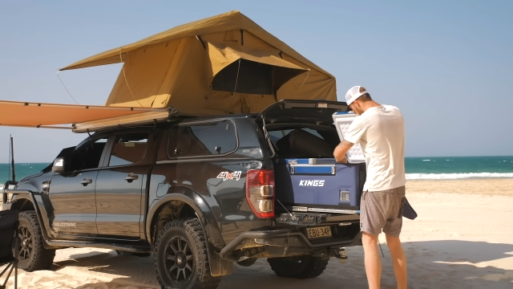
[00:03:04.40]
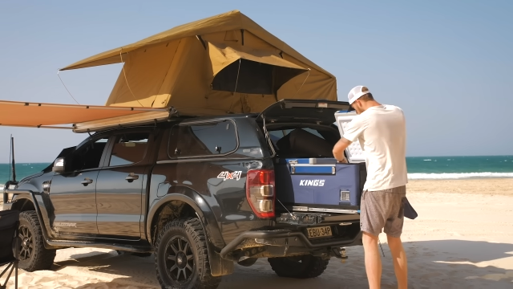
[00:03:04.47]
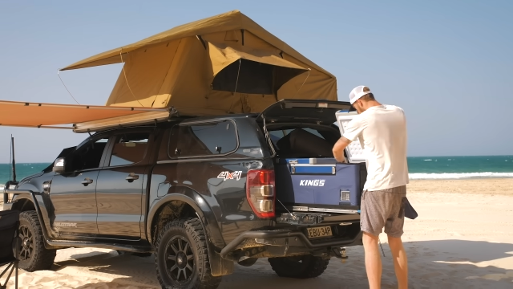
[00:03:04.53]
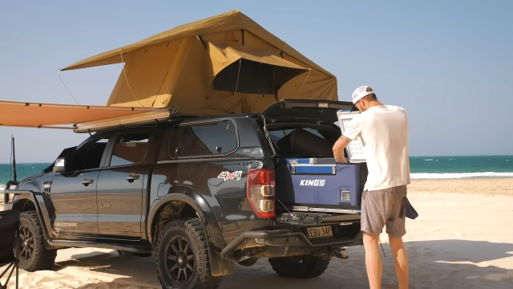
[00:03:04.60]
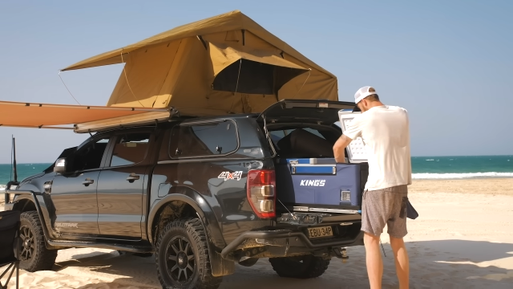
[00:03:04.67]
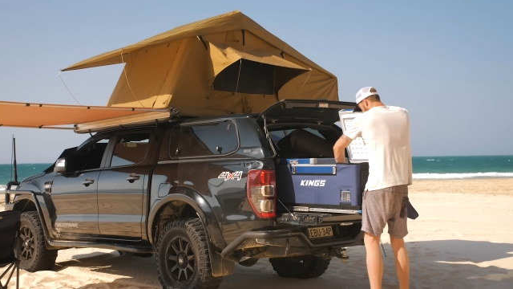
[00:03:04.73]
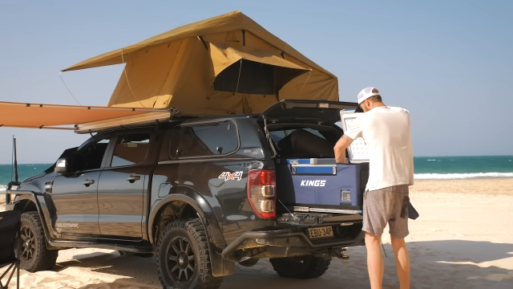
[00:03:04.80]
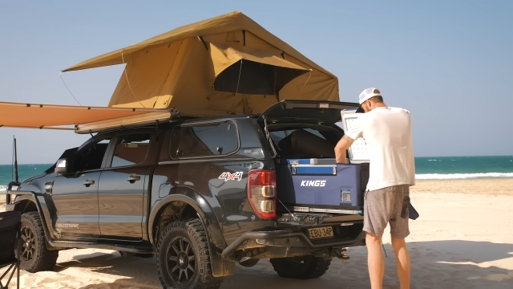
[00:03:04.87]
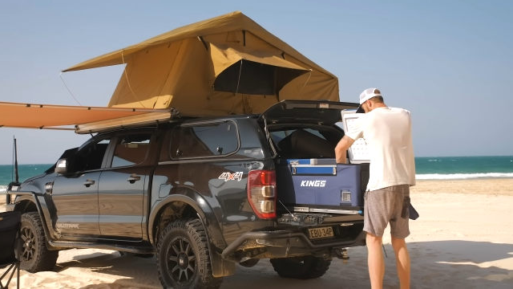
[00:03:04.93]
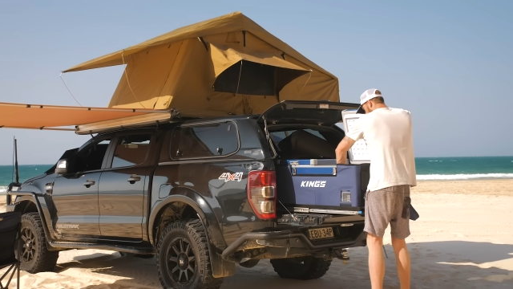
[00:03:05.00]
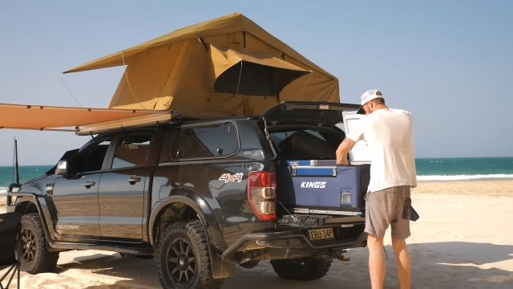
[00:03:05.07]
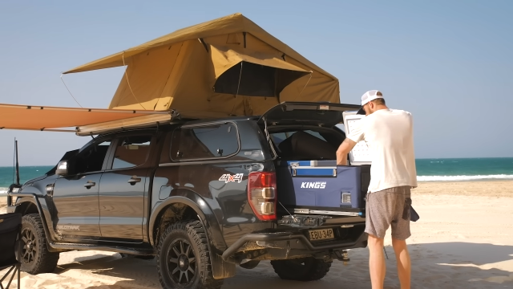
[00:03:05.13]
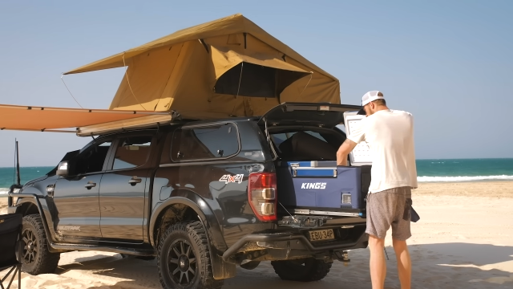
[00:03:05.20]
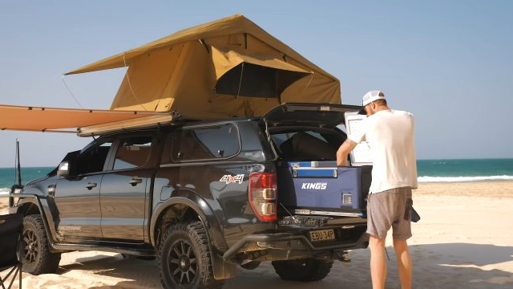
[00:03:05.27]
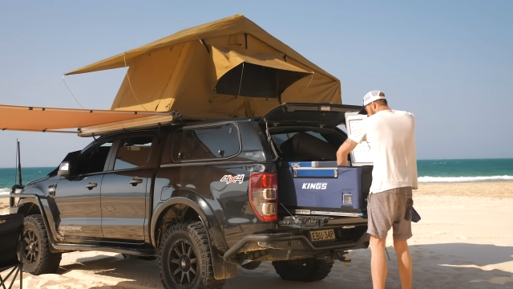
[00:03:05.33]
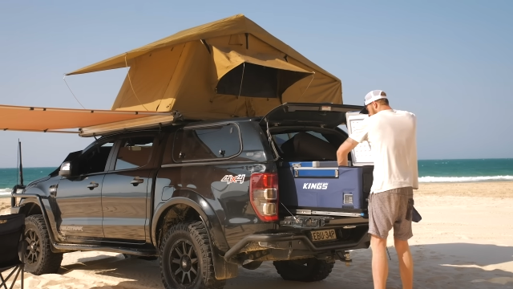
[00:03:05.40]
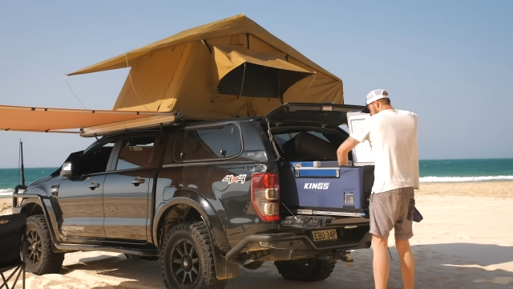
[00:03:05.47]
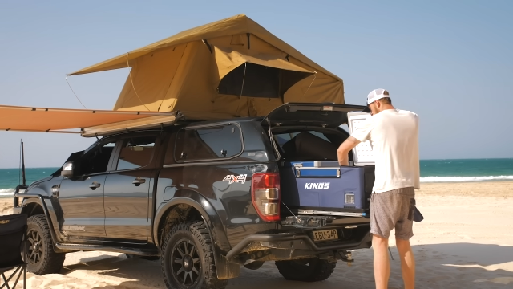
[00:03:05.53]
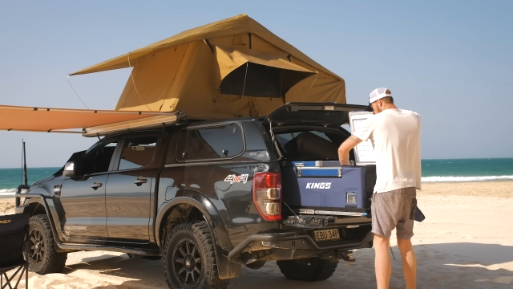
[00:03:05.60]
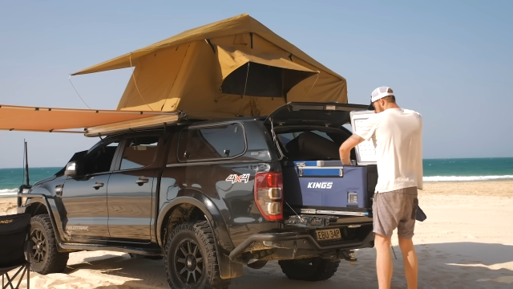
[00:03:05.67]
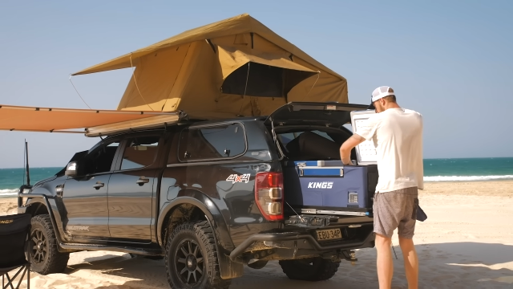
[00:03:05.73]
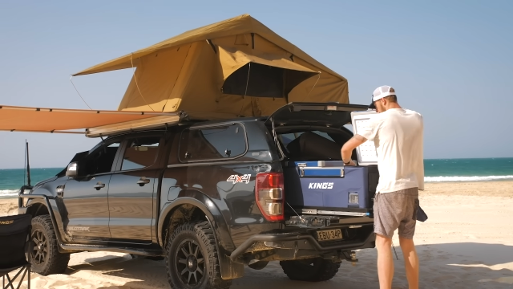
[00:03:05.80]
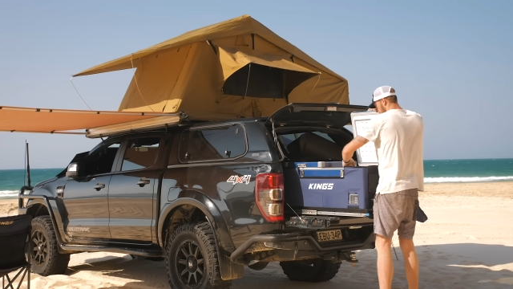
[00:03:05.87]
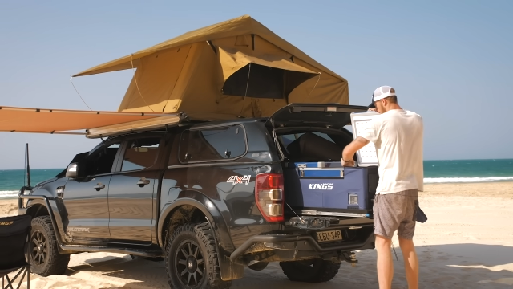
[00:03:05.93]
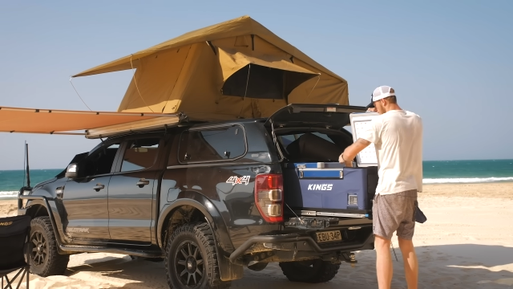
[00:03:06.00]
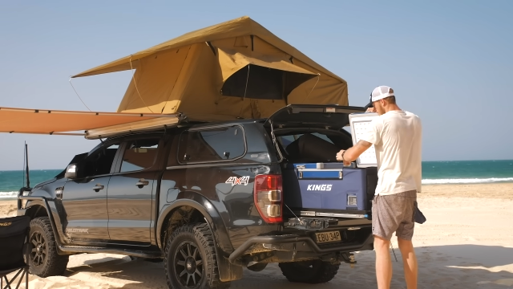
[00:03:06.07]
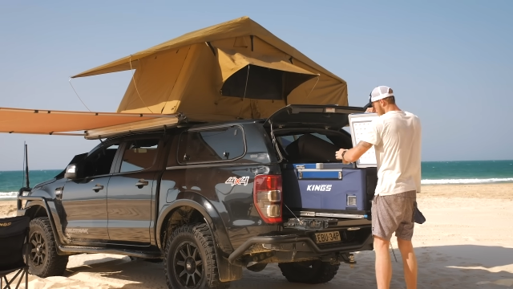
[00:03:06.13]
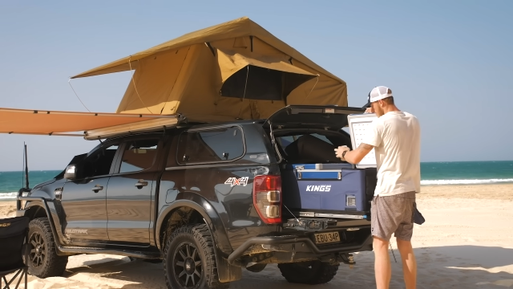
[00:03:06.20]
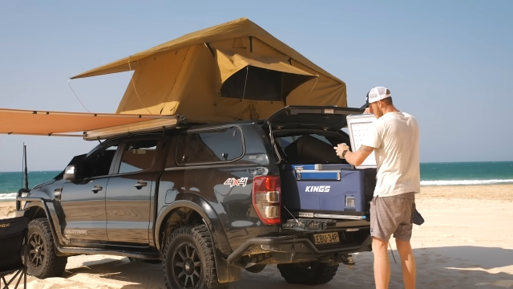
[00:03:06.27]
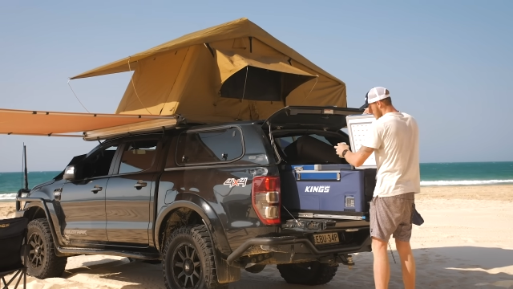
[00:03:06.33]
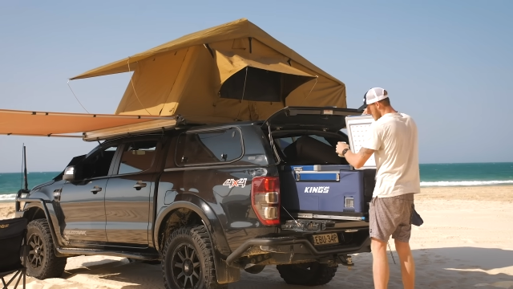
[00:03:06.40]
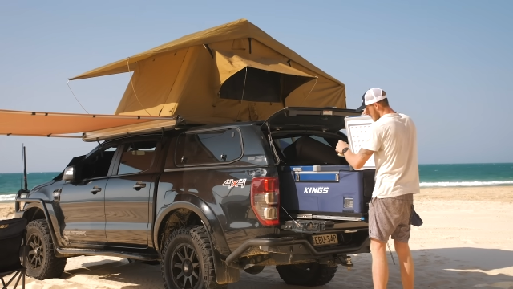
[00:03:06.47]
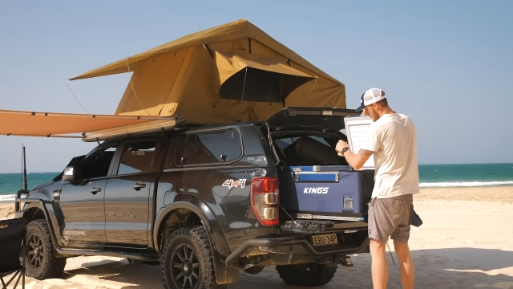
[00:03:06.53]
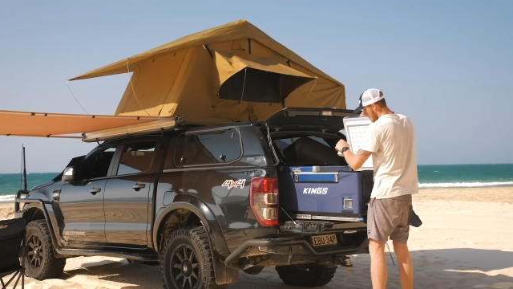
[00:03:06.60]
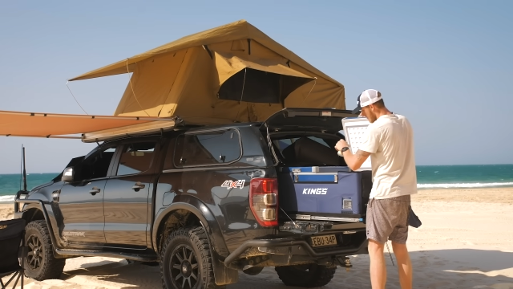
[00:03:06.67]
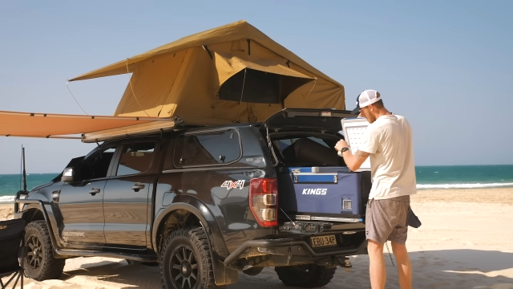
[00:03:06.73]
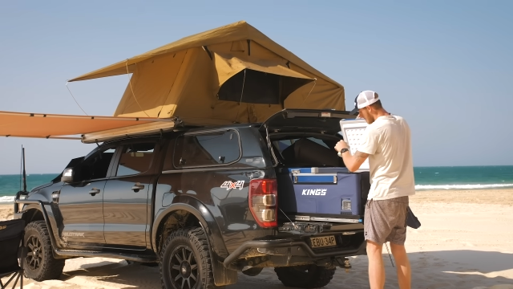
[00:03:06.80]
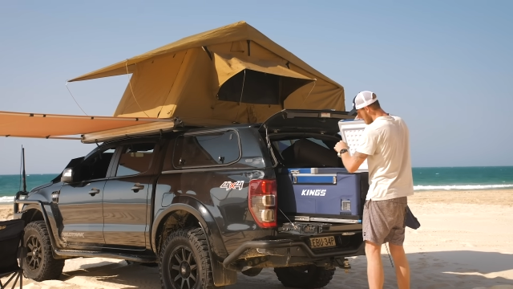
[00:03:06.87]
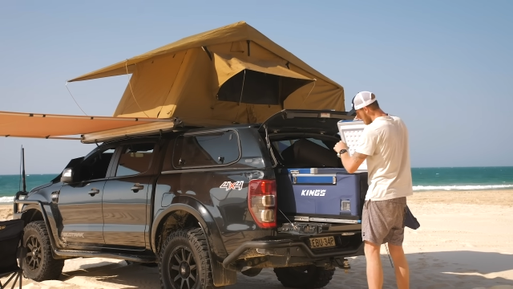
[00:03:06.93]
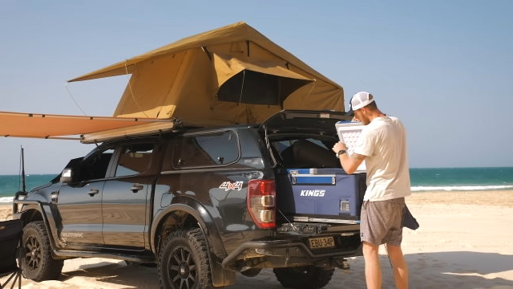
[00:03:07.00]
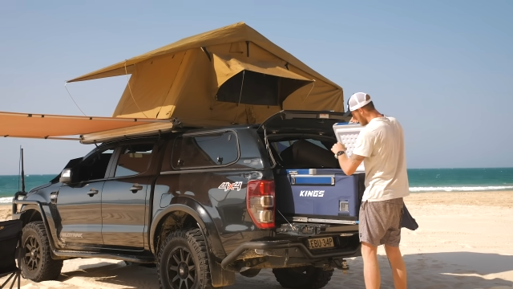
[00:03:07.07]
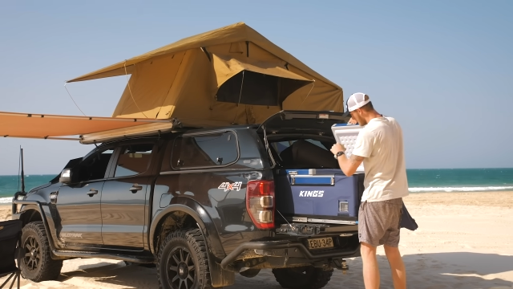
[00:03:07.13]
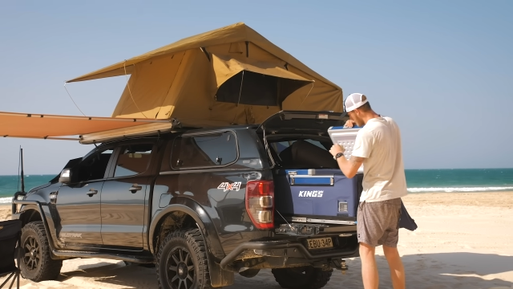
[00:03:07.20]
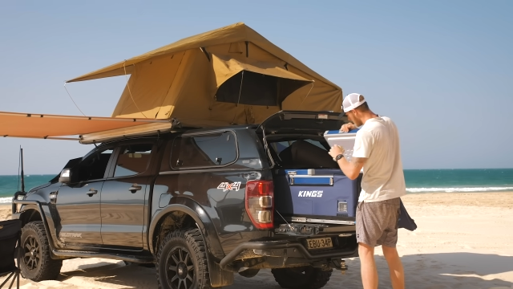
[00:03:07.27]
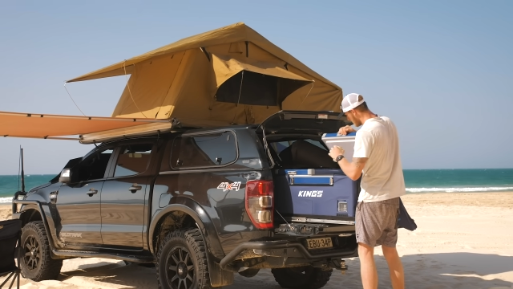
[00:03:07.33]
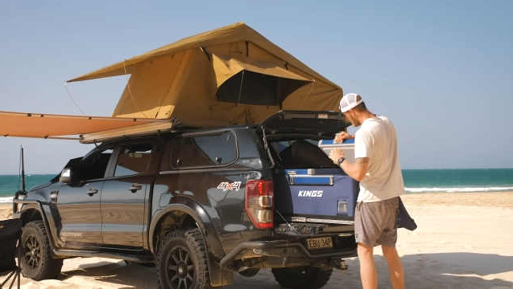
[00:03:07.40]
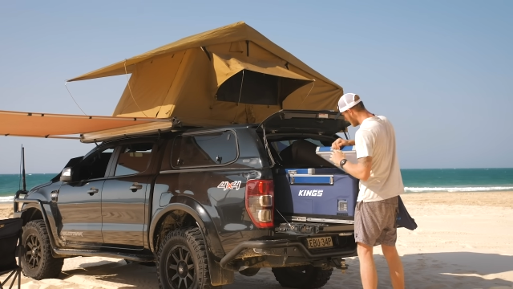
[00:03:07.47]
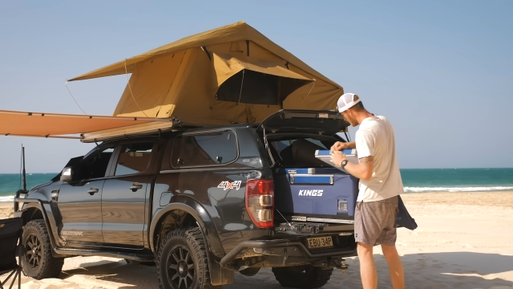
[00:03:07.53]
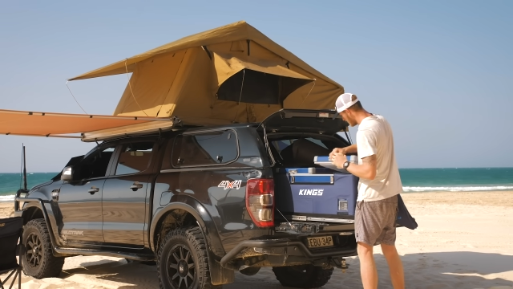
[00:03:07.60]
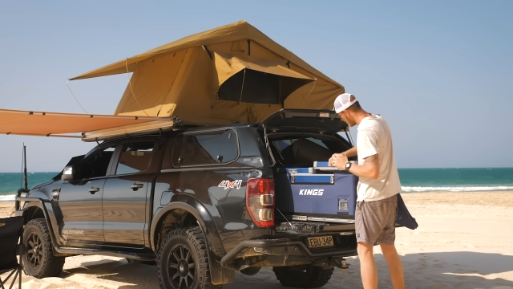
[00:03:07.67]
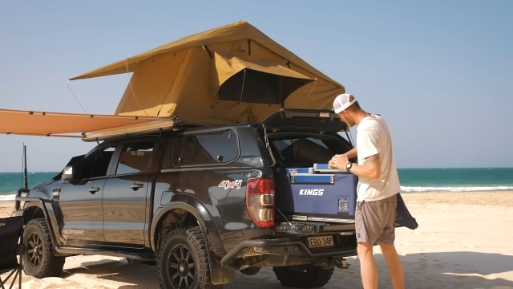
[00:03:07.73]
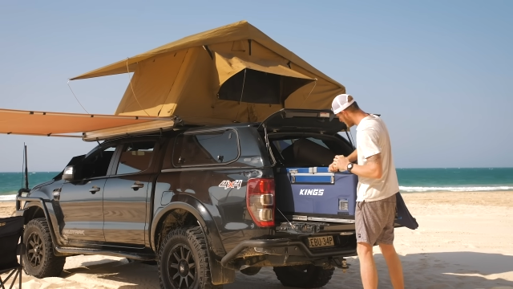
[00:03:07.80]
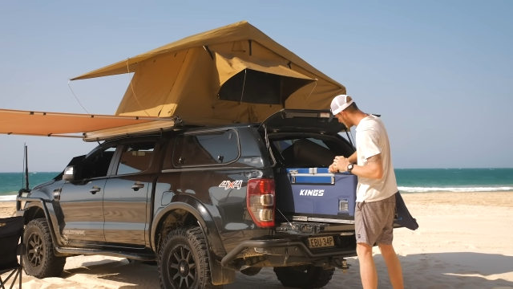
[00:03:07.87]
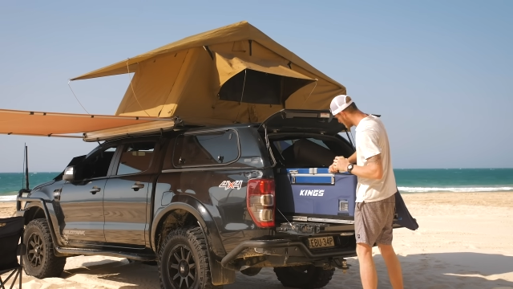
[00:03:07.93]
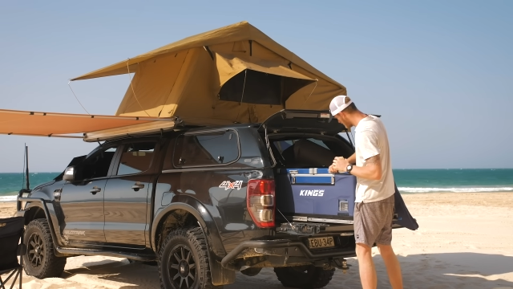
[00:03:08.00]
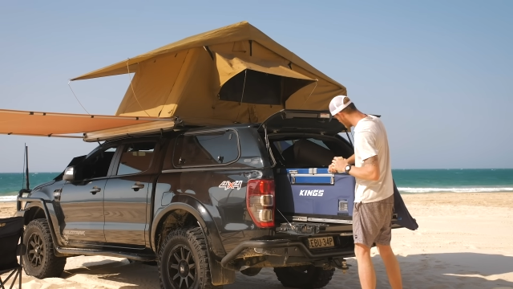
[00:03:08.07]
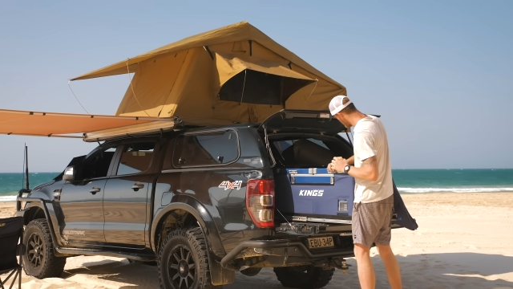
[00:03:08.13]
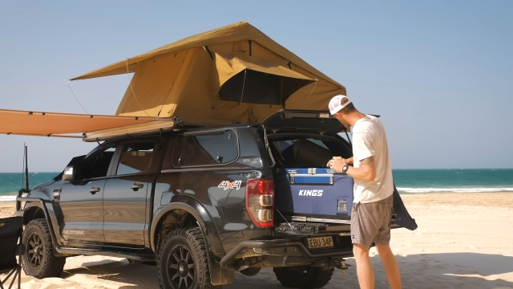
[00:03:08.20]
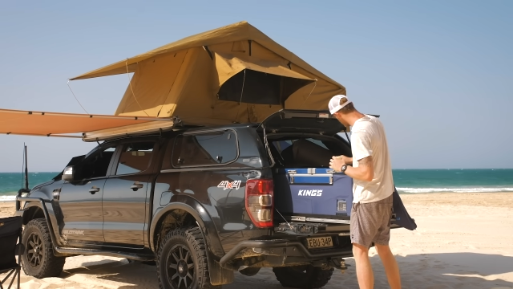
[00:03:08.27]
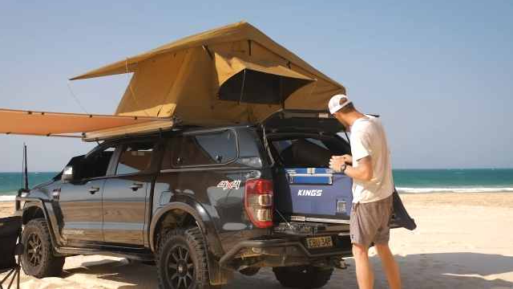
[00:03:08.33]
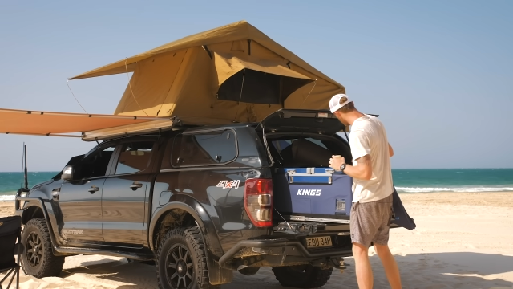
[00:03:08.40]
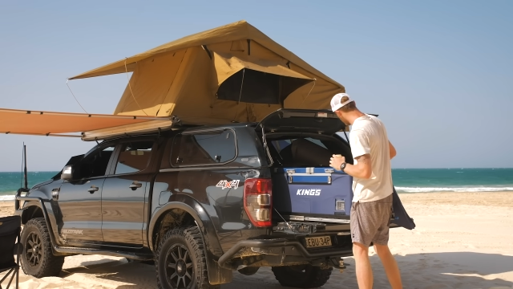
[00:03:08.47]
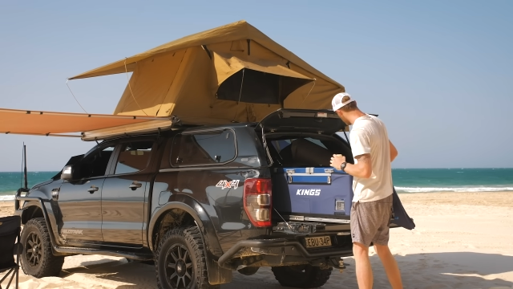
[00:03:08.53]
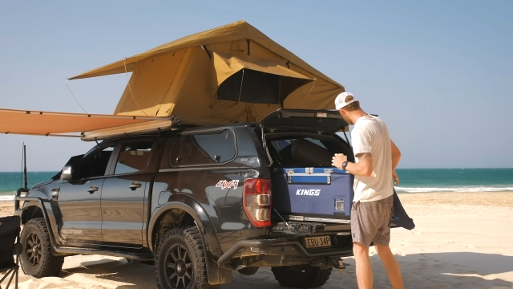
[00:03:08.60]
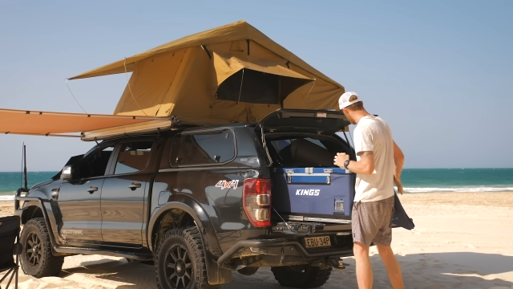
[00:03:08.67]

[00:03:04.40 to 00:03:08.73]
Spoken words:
Nobody's mouth can be seen.